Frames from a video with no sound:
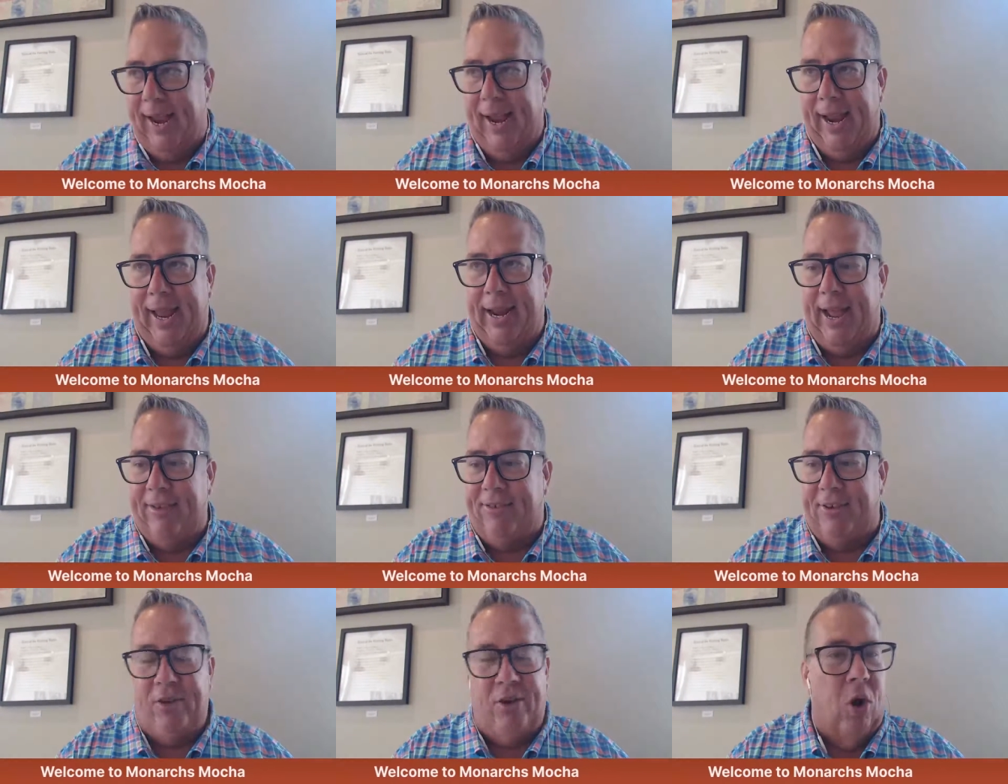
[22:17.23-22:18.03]
And I
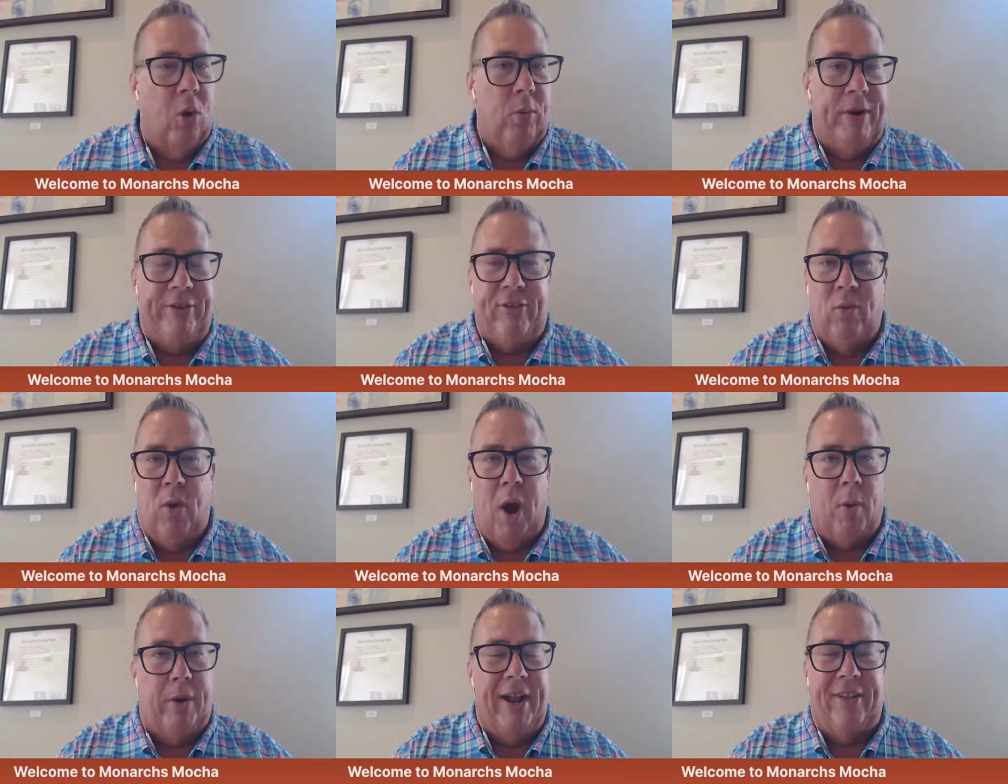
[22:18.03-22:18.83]
see no reason
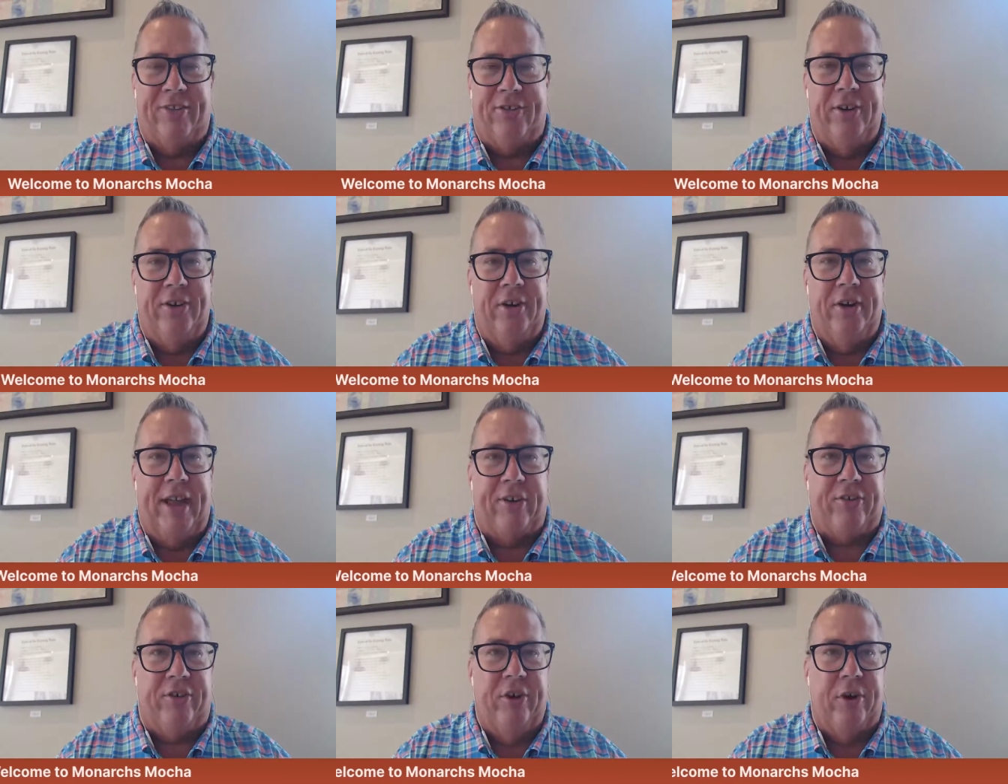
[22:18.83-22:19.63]
why we're not sitting here
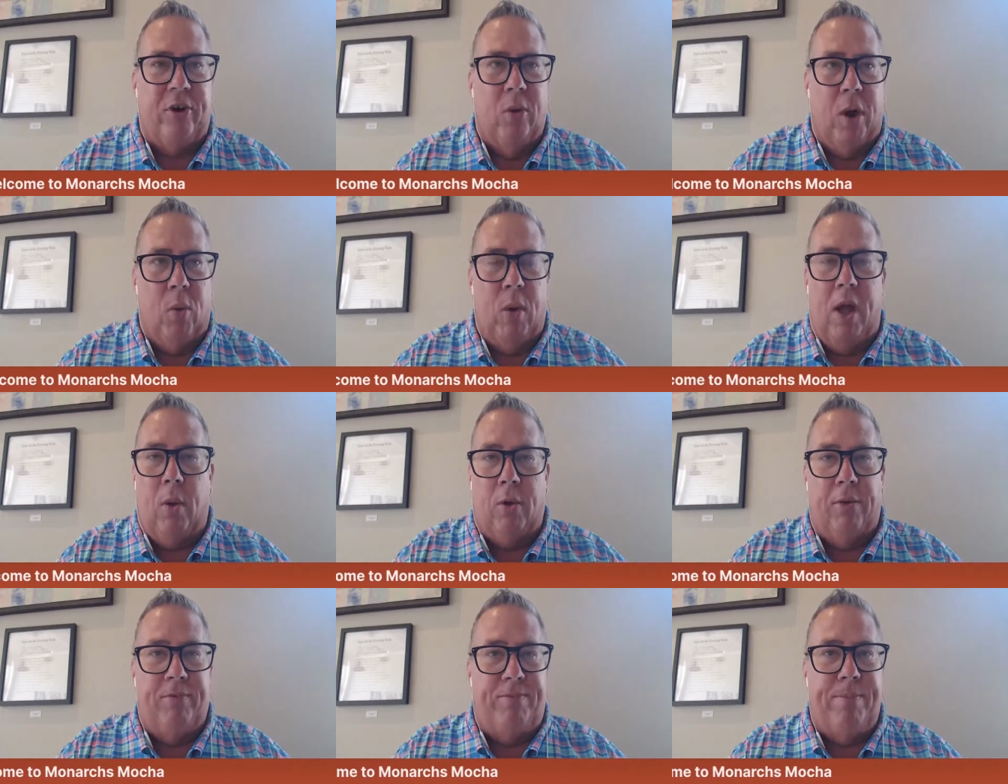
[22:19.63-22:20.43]
next year going,
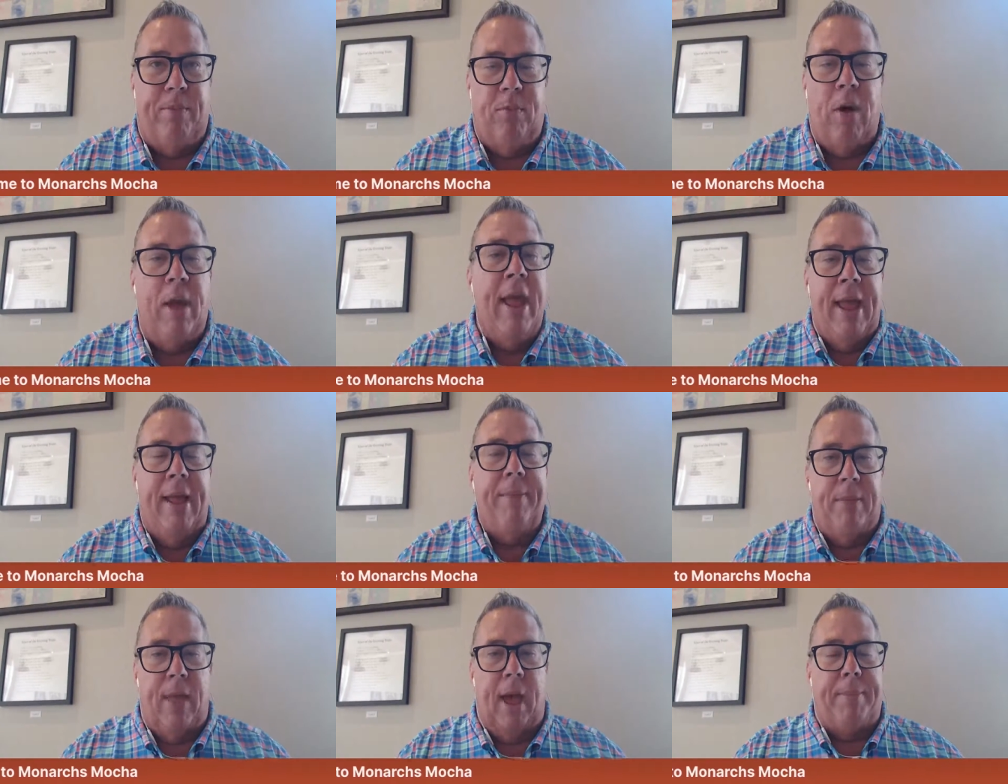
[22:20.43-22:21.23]
well,
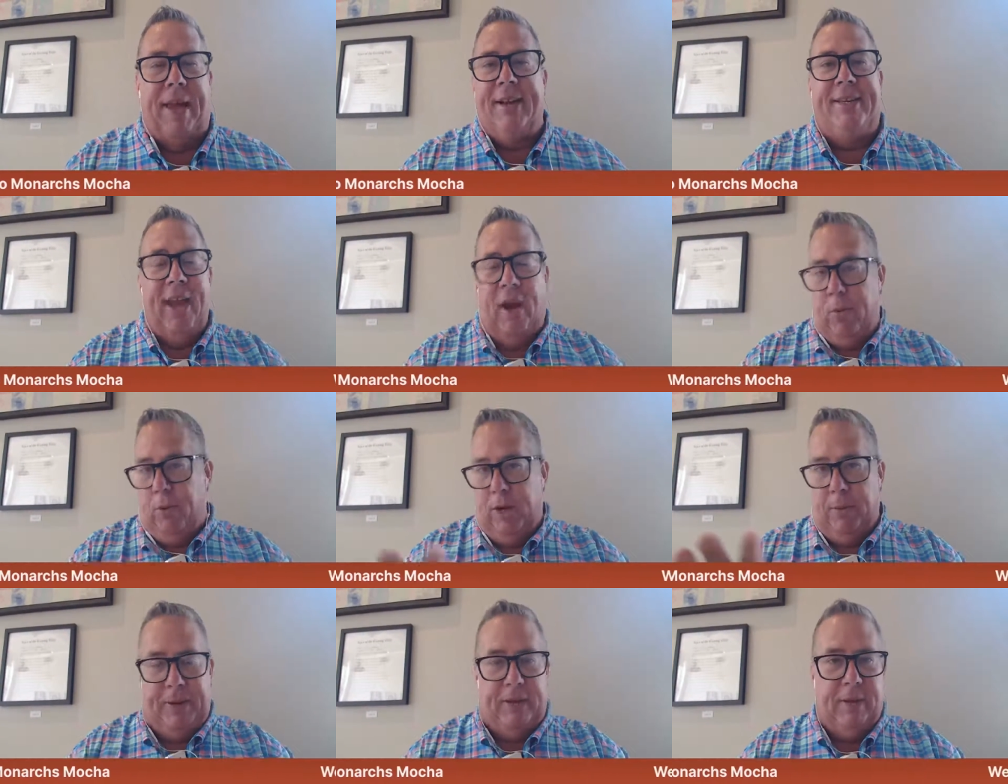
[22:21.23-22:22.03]
I'm not going to tell you we're
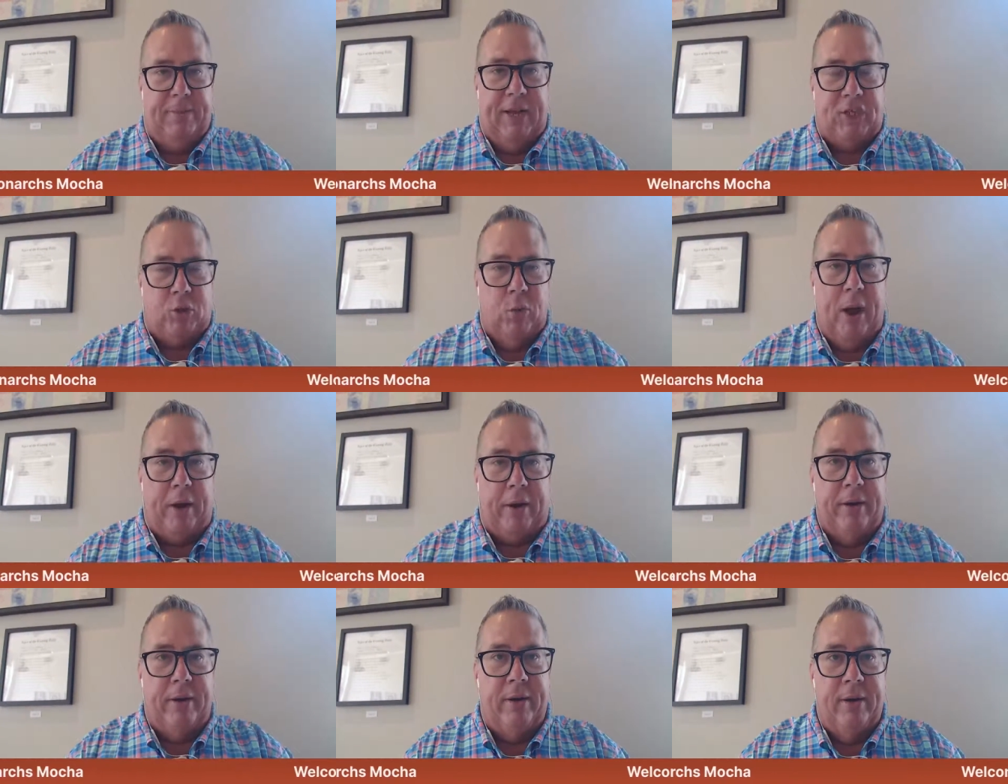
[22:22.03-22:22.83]
going to be the best
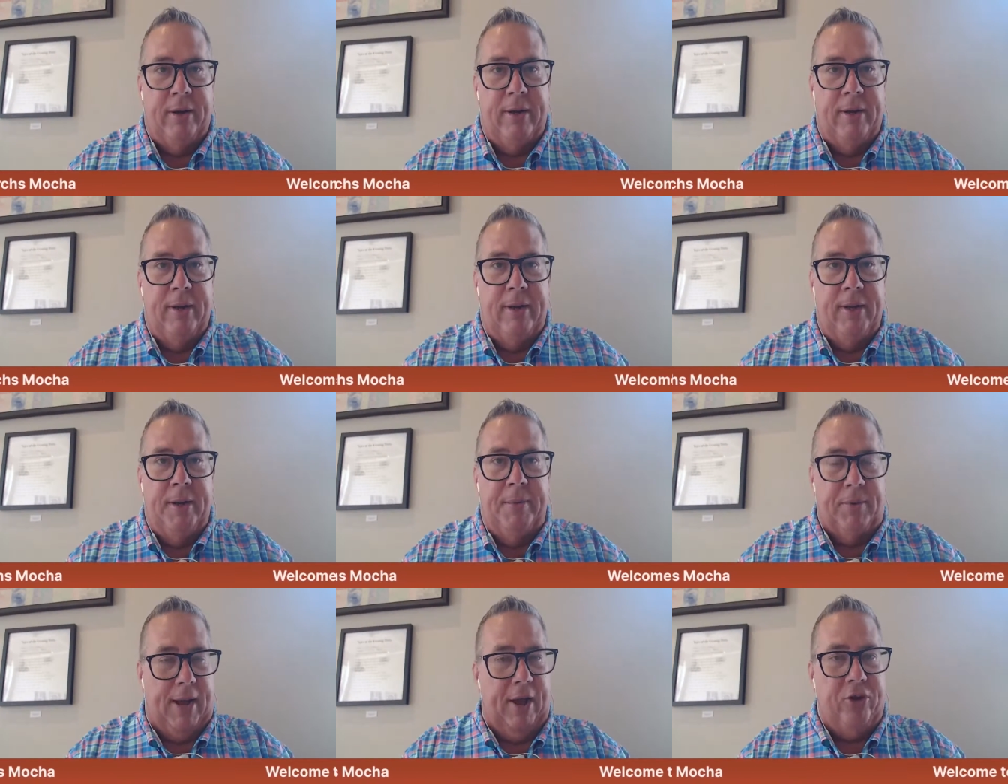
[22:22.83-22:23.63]
record,
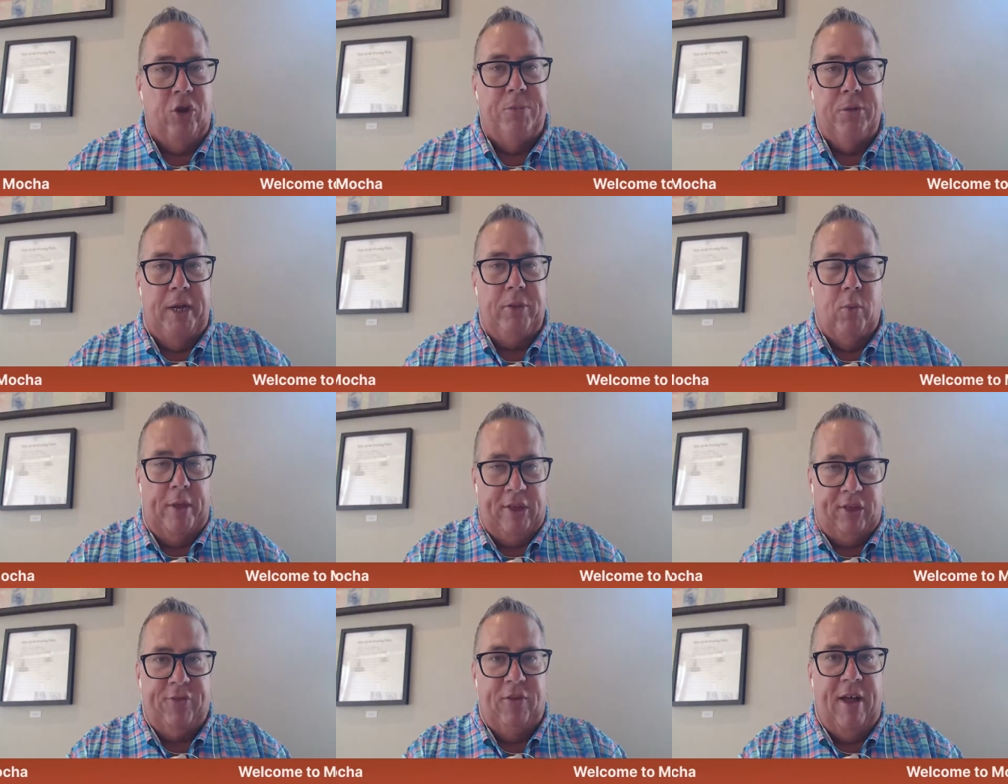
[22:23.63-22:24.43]
but I do believe
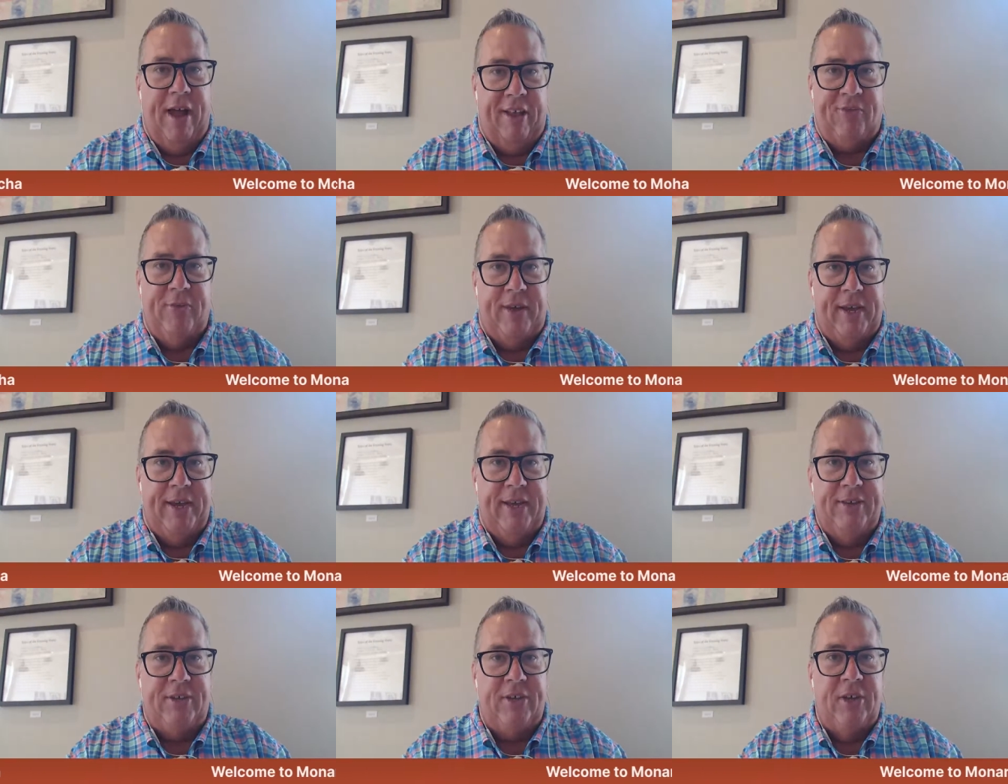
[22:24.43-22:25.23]
what this philosophy
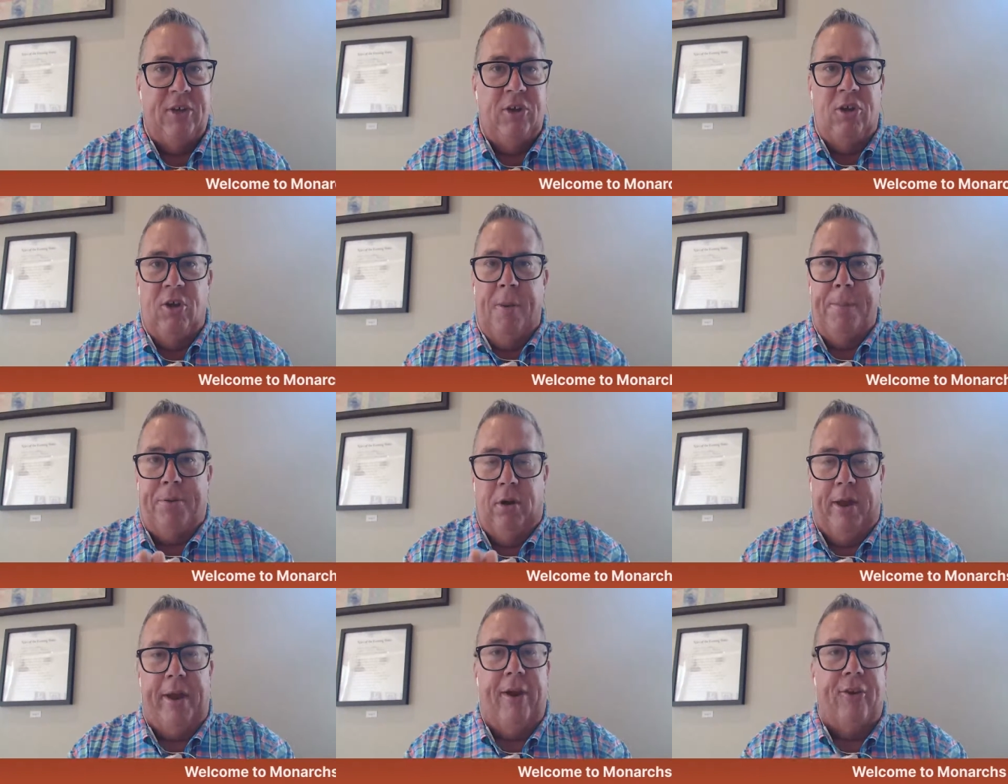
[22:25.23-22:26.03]
is,
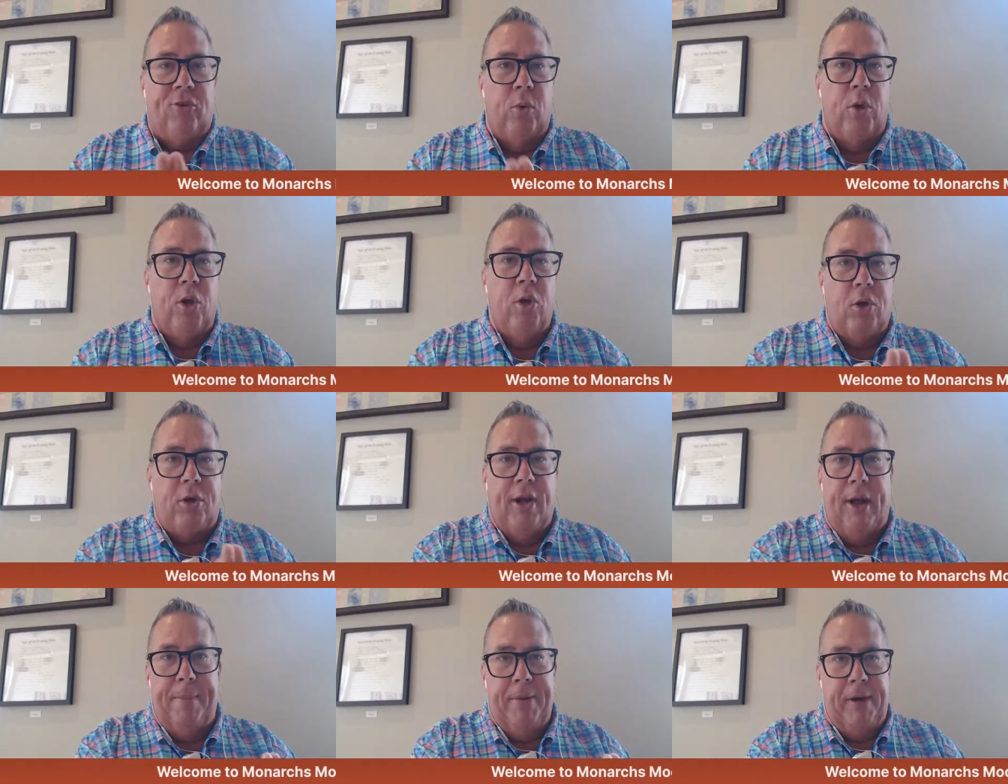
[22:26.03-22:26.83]
players will
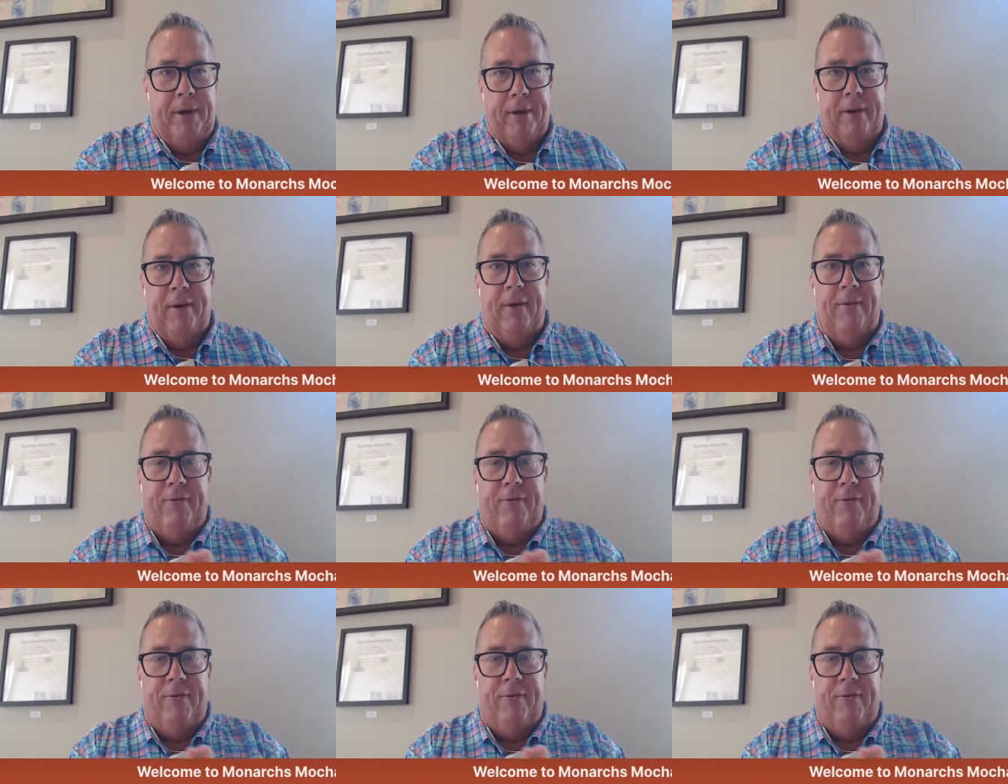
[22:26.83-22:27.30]
come here.